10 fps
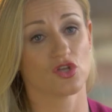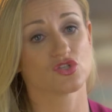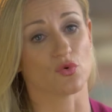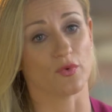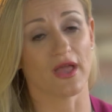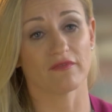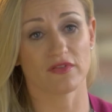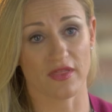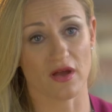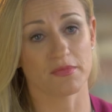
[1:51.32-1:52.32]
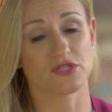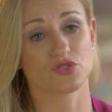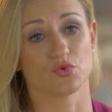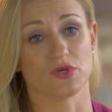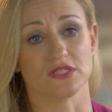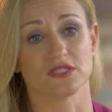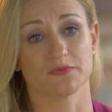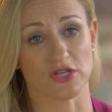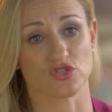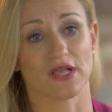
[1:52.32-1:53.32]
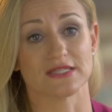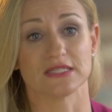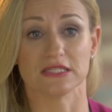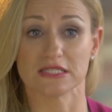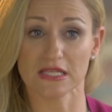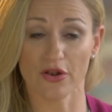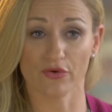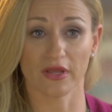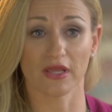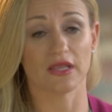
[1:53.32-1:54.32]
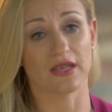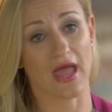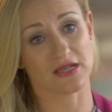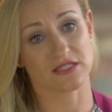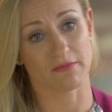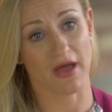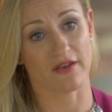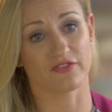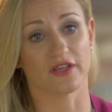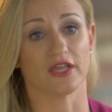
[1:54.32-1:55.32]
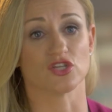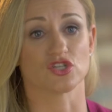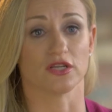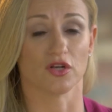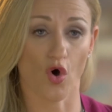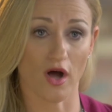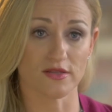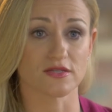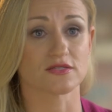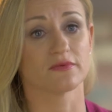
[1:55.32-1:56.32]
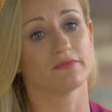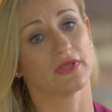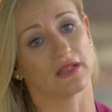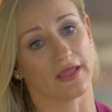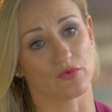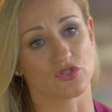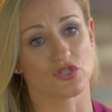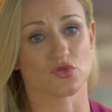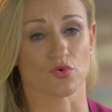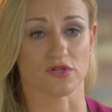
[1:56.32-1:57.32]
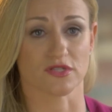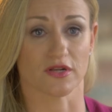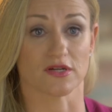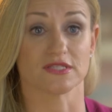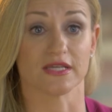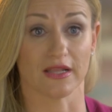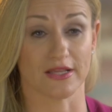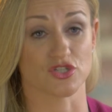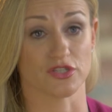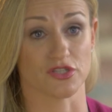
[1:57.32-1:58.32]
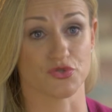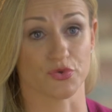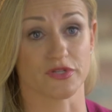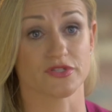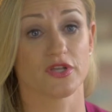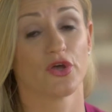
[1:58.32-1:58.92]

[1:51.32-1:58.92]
So we have a therapist who is specializing in stuttering, in accent modification, in autism, in language disorders, and articulation disorders.